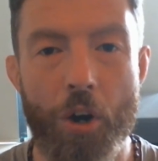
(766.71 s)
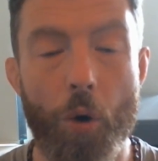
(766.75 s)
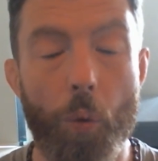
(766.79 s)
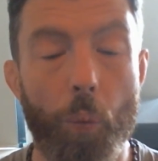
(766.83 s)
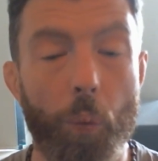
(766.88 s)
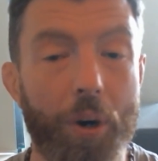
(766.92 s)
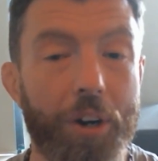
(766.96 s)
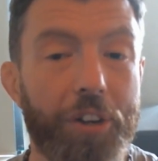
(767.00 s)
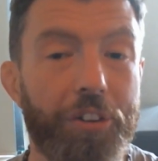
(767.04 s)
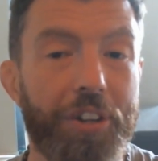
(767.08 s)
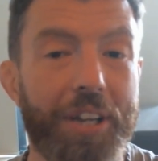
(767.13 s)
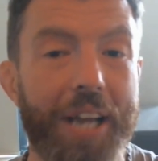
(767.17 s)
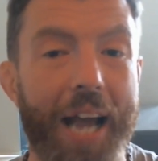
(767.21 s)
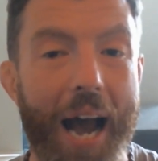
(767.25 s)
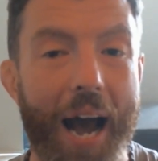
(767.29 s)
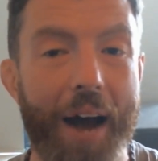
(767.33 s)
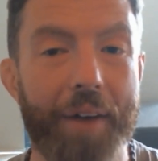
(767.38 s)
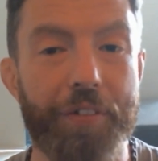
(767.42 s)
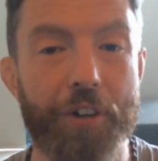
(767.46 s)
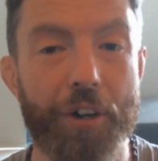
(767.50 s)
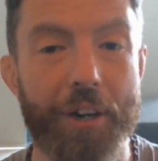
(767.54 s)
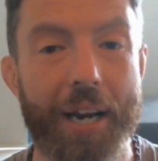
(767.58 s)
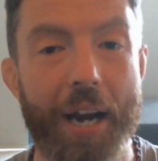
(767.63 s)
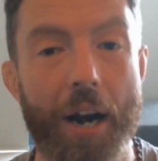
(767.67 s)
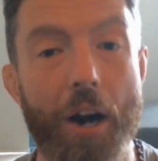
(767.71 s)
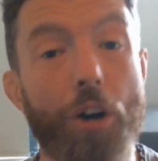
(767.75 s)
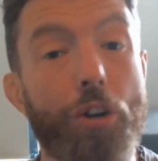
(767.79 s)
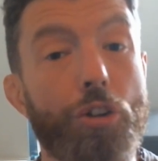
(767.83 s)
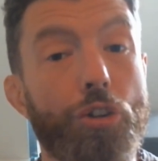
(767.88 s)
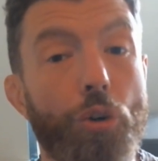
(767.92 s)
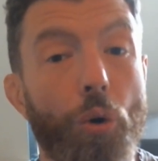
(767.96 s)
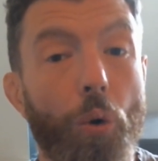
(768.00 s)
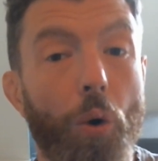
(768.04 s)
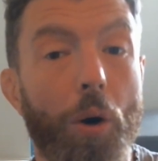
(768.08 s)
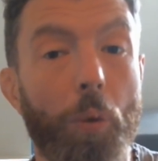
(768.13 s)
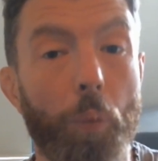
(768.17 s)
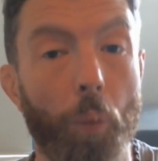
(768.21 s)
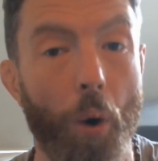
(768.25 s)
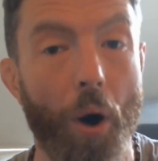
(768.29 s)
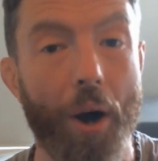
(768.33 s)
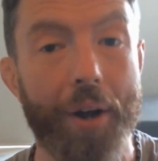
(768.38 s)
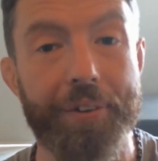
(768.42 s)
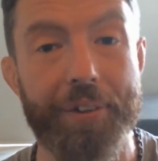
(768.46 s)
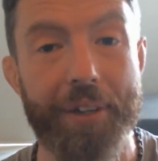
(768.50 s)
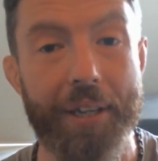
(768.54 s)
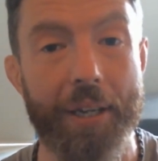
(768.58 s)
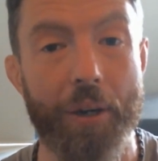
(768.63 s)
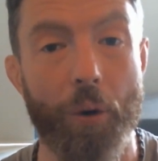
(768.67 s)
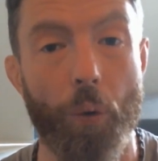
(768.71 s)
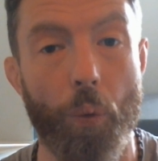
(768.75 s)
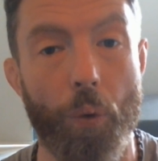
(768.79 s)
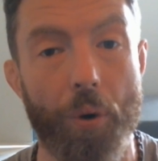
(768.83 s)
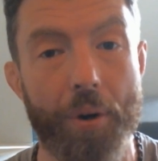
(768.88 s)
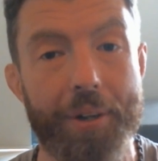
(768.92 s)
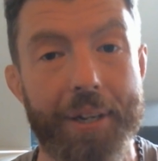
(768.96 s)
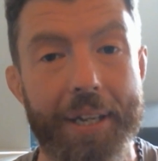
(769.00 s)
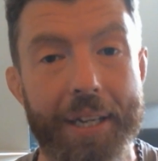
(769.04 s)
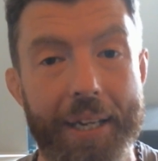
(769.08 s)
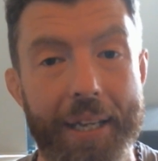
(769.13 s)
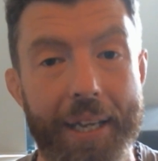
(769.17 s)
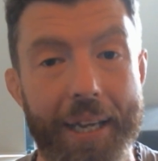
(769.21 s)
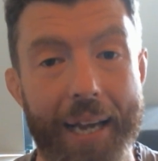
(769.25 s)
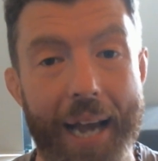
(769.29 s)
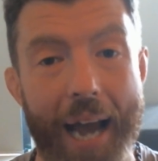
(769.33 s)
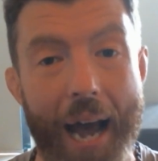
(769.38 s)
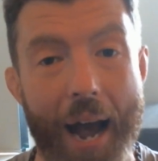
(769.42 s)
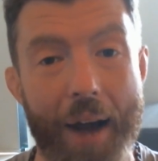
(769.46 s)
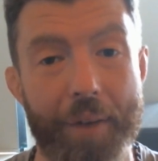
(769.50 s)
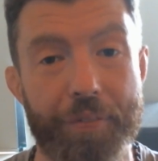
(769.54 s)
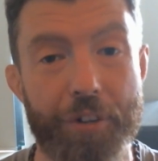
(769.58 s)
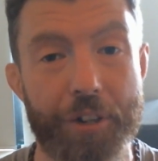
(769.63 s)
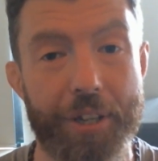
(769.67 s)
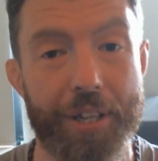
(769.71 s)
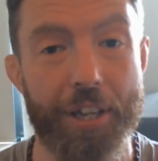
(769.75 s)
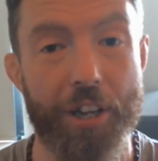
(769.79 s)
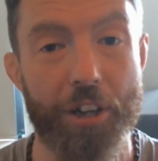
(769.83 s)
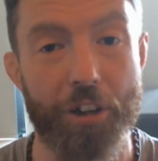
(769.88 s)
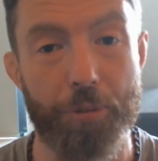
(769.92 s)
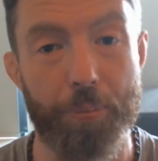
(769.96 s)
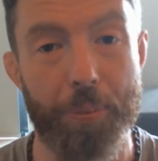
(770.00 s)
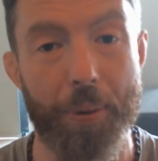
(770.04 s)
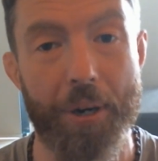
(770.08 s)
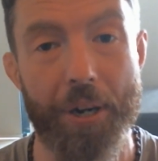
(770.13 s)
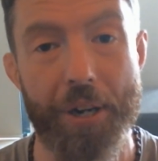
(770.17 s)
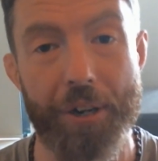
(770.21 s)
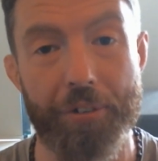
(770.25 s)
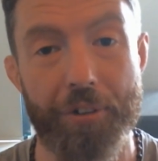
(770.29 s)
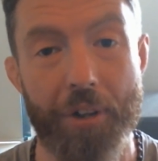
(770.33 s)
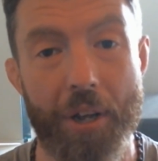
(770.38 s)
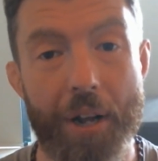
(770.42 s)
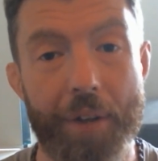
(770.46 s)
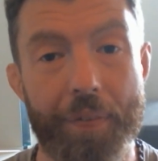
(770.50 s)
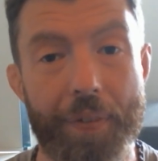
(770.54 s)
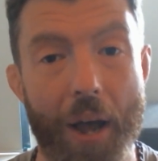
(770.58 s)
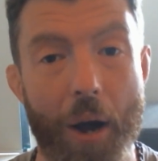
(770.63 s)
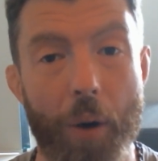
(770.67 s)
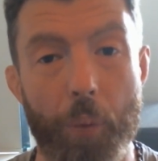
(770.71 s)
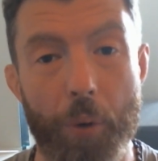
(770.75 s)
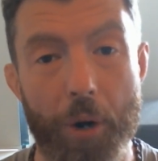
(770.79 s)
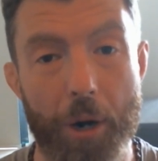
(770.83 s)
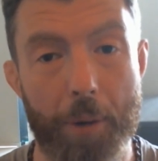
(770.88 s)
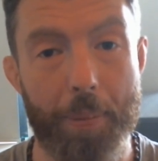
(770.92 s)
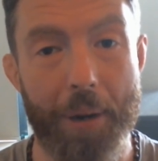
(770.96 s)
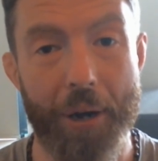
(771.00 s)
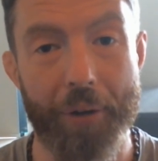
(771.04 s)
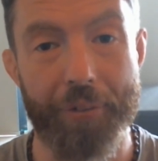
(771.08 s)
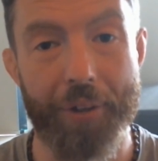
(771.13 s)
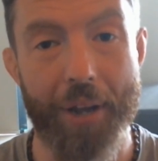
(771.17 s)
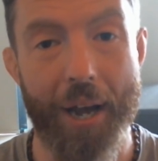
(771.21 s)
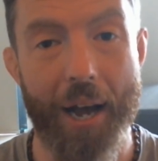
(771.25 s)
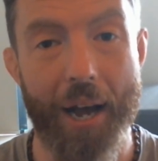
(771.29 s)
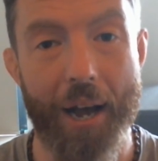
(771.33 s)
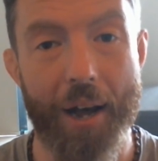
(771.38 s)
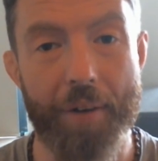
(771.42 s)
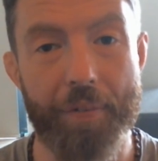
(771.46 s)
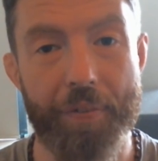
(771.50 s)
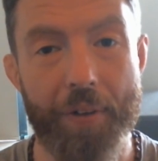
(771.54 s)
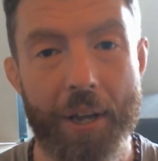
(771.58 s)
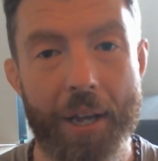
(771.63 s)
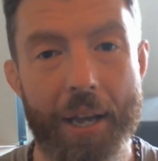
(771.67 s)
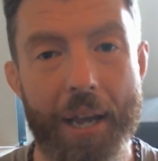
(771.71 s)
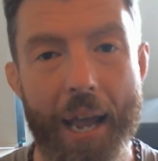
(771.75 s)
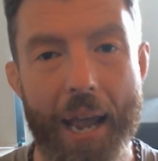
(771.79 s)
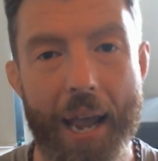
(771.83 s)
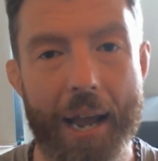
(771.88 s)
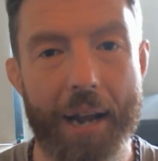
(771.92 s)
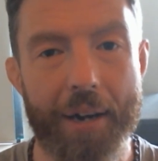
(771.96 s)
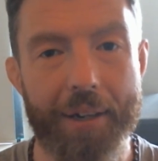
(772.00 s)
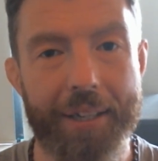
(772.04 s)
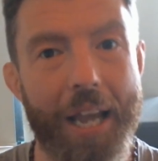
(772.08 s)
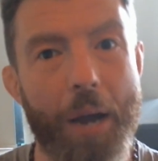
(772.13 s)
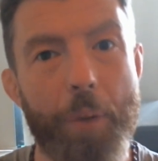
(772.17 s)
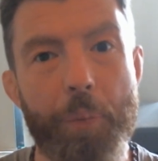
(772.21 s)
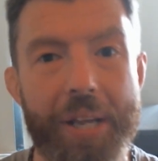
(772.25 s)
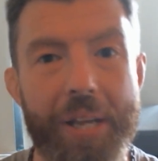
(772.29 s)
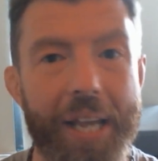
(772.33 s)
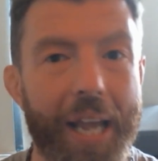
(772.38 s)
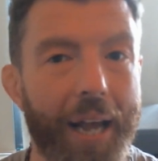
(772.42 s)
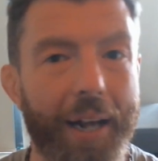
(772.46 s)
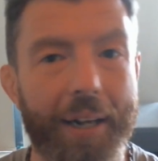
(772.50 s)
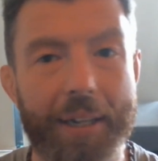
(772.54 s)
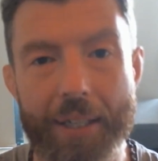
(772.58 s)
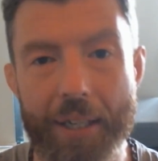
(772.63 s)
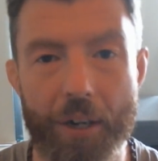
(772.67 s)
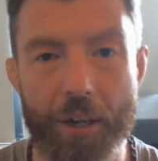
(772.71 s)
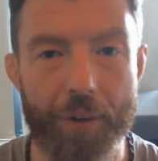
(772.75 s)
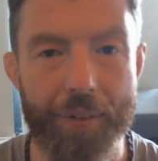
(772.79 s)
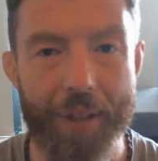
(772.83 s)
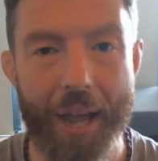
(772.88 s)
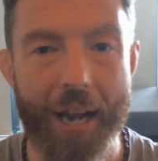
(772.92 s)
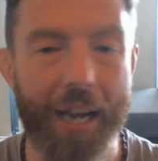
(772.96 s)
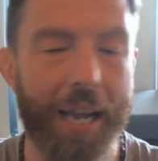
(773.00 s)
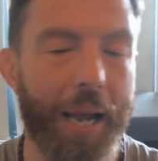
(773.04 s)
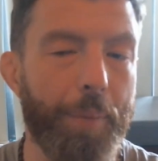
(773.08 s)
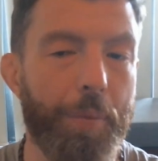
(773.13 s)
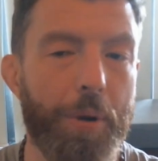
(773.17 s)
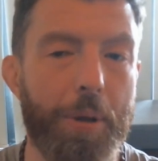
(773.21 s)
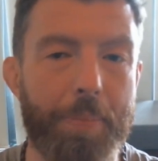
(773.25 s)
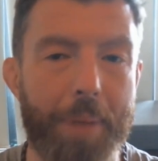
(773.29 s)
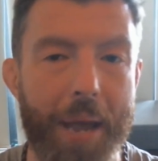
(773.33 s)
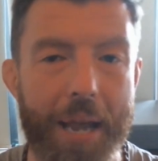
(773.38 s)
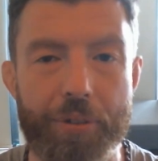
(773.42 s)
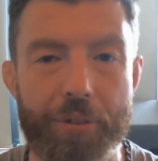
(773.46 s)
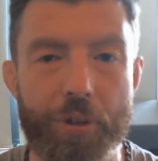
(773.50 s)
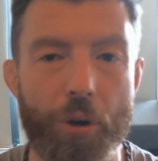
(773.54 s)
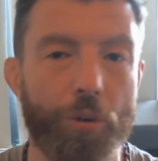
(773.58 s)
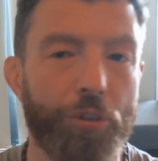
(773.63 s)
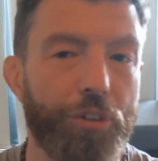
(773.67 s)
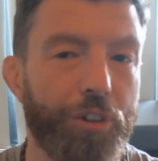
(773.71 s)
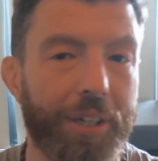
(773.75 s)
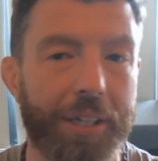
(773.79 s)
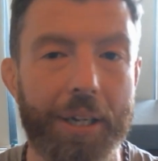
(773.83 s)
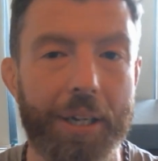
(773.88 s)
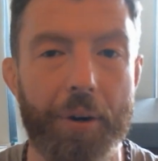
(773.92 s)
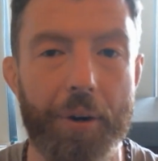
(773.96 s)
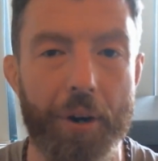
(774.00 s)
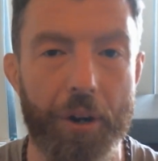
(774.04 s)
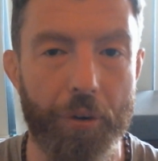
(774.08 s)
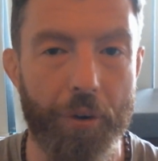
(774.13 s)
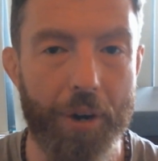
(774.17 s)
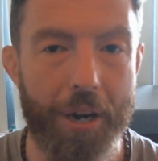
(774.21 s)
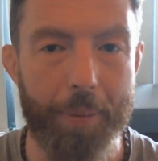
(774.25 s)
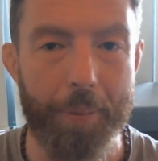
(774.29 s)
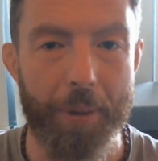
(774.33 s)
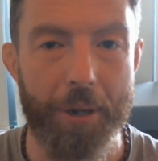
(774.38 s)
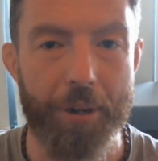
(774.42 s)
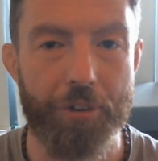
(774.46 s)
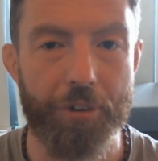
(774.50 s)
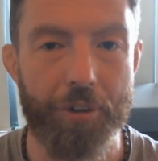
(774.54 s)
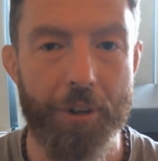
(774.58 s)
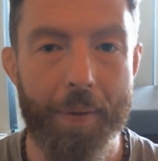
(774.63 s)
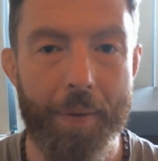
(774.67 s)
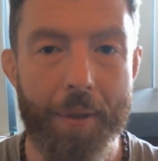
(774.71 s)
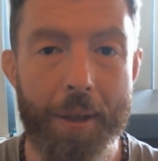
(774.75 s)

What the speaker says: What is the aftercare you're wanting or needing after the experience that we're about to have? And can we get clear on that? Can we make those clear agreements?